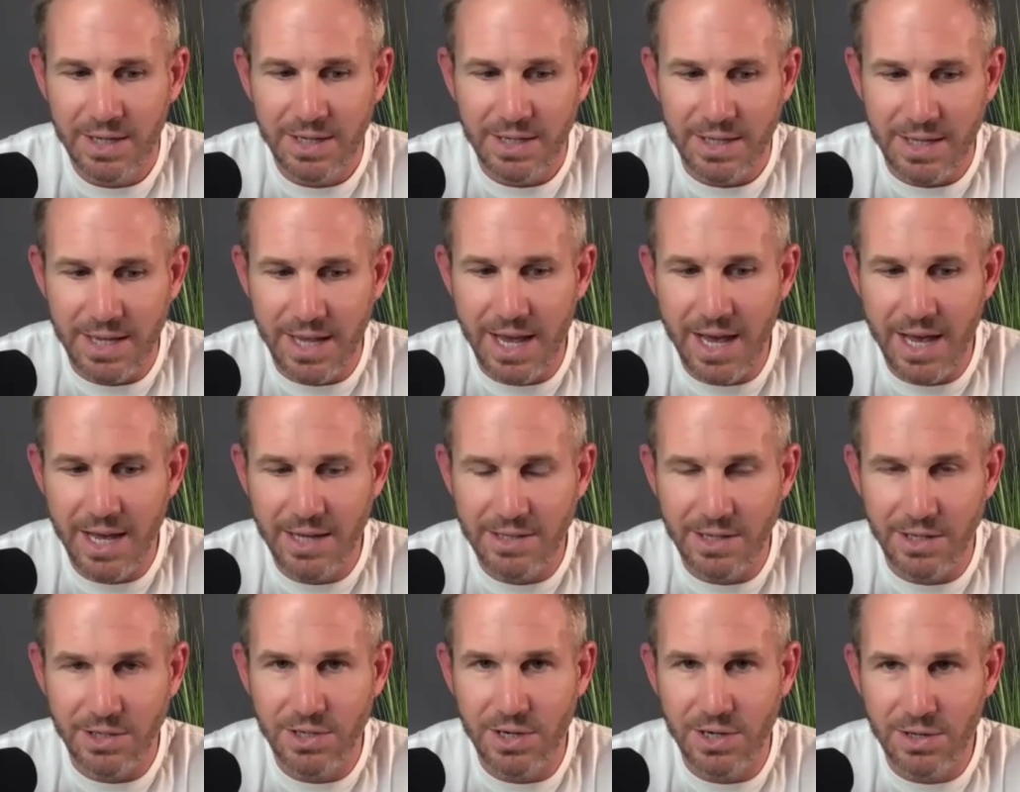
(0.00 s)
yeah,
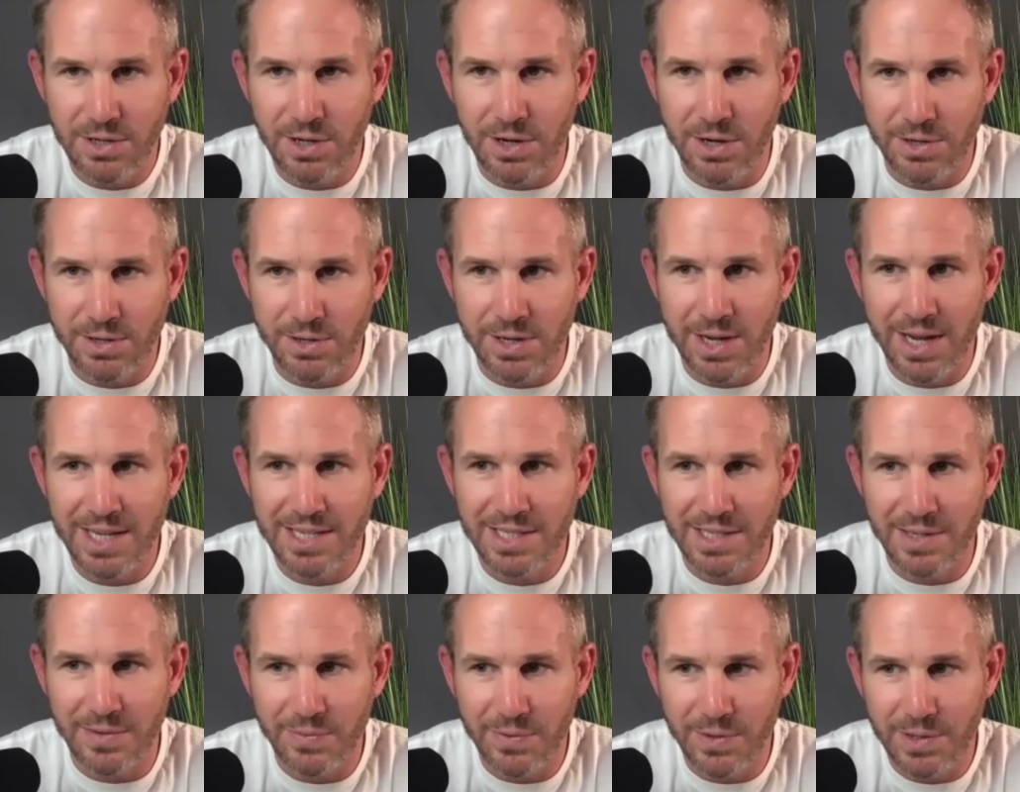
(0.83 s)
I should have called you guys
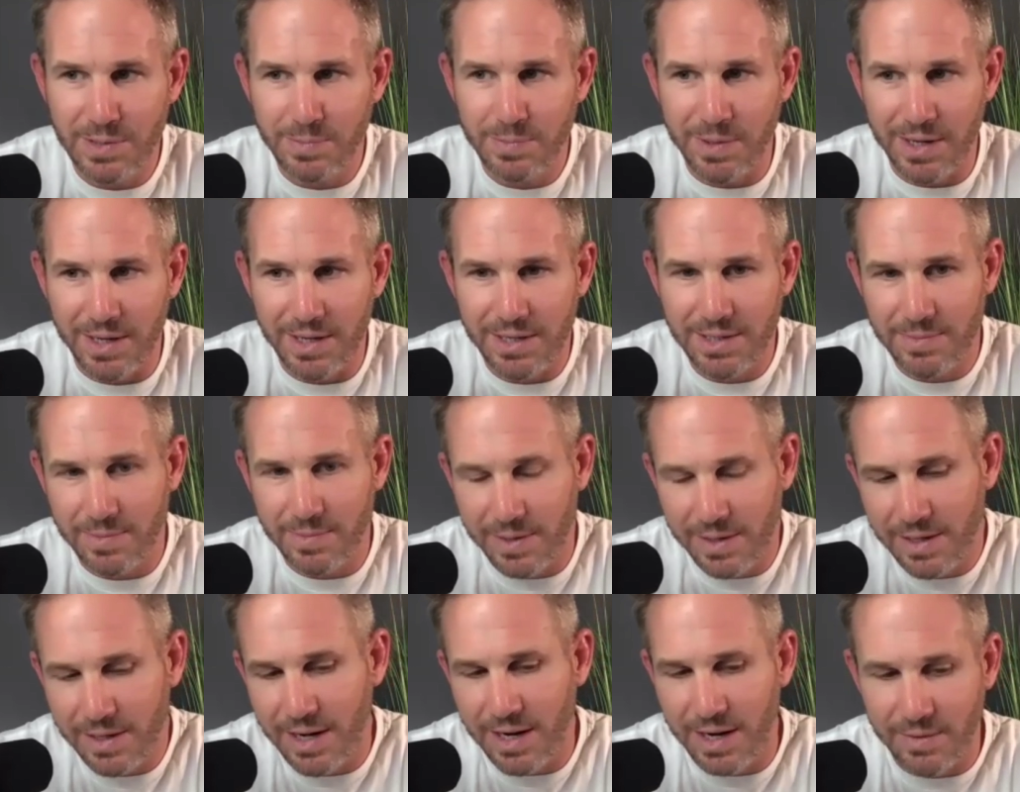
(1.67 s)
in the first place. I'm
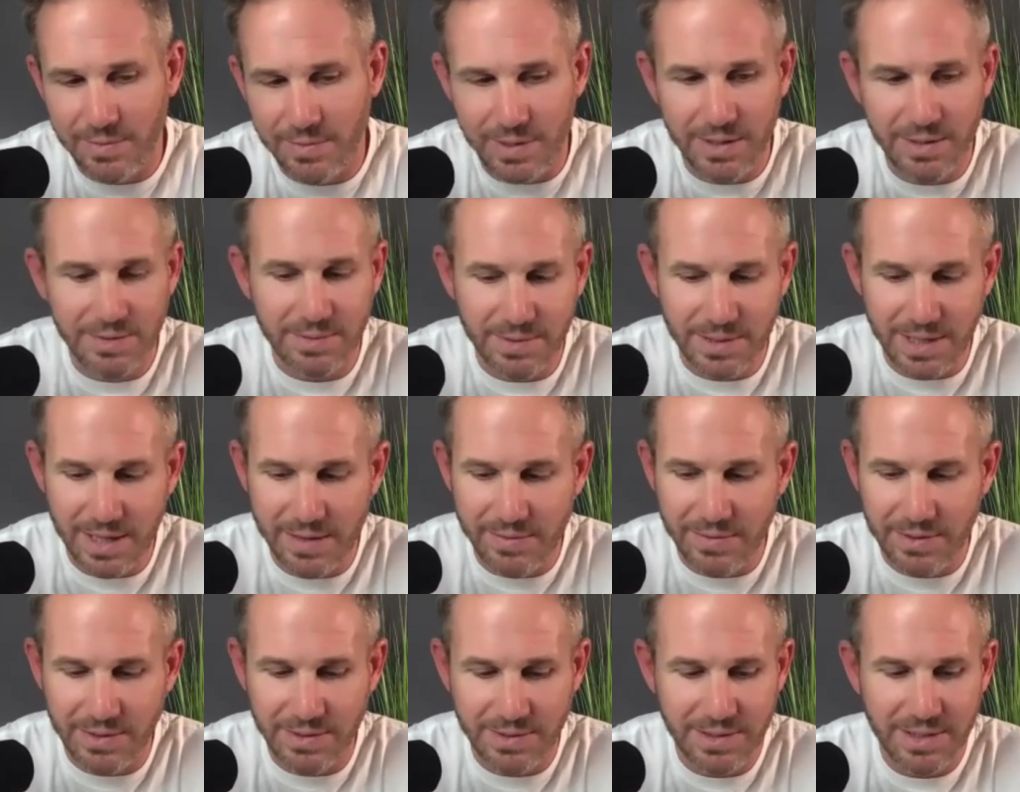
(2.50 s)
like, all right, well,
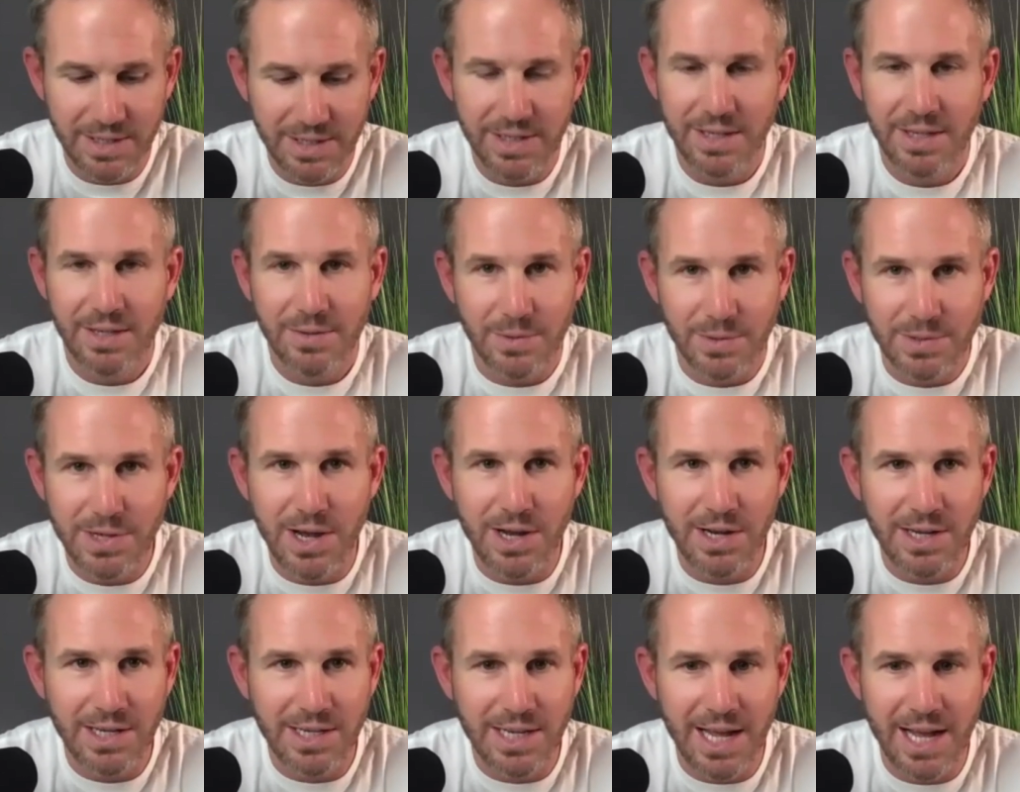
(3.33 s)
whatever. We're
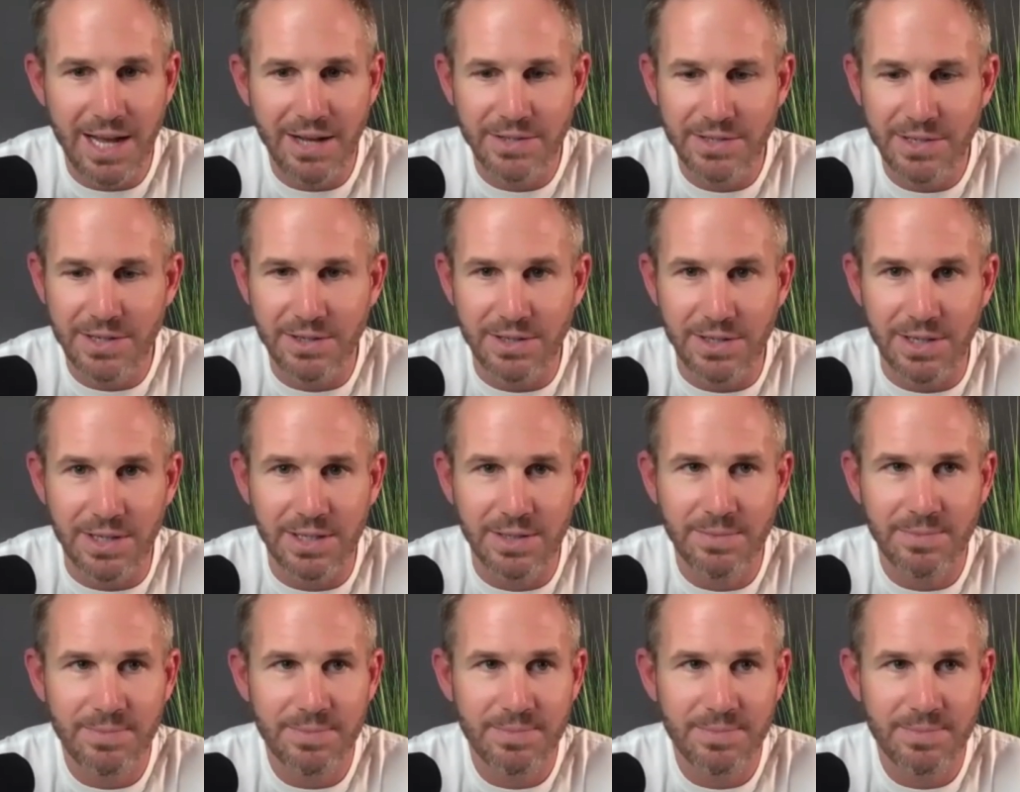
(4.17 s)
talking now. It's all good.